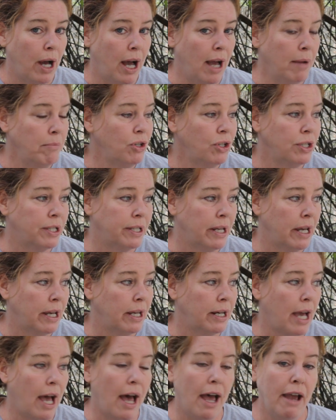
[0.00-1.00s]
I'm just
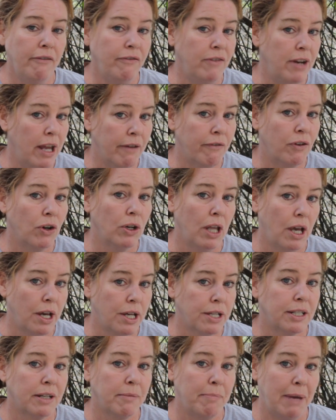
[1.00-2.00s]
saying I've never
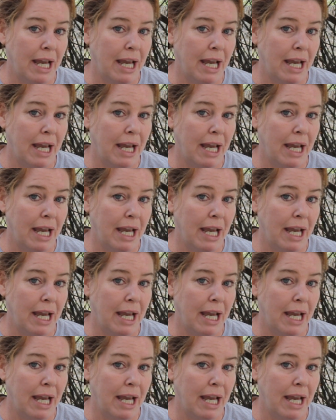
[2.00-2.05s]
lost a